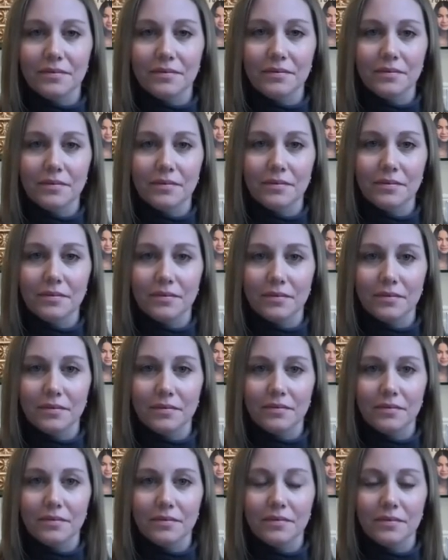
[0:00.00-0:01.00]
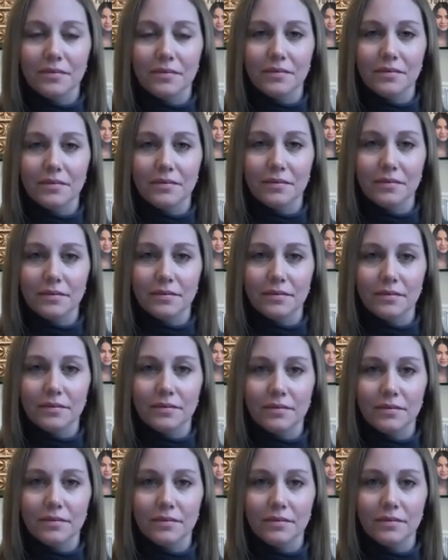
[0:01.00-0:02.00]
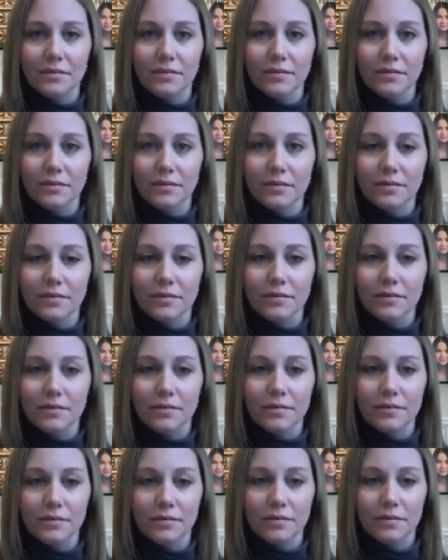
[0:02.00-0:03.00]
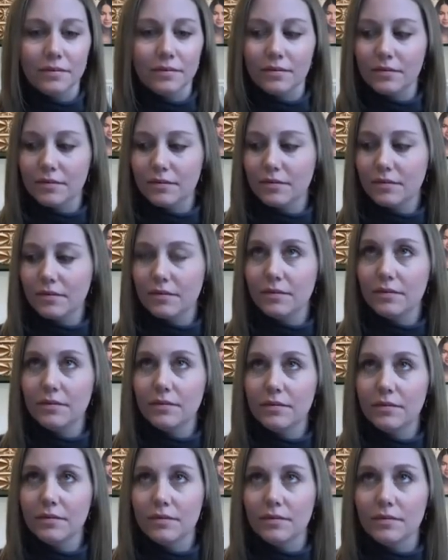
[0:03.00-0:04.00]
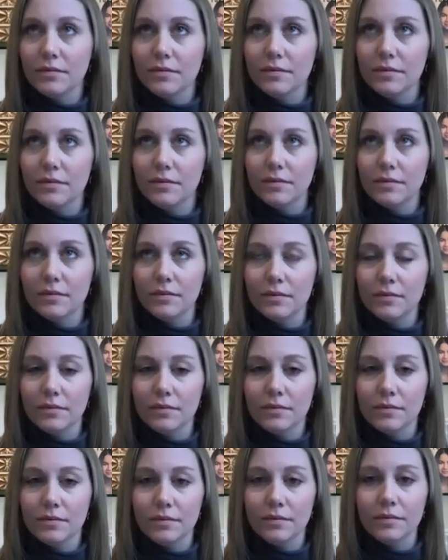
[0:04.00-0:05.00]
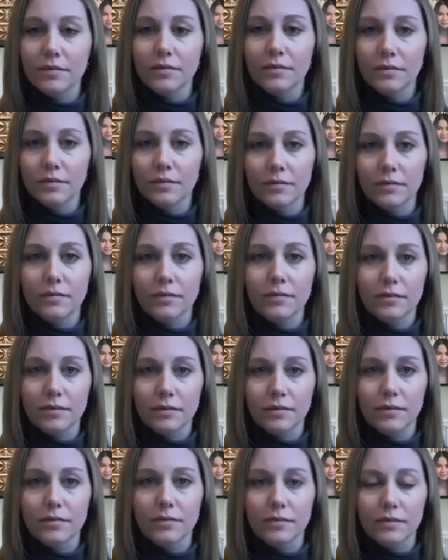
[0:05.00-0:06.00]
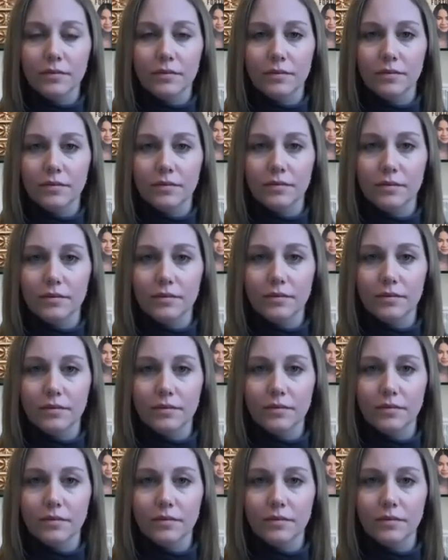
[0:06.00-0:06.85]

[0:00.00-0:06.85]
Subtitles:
[no speech]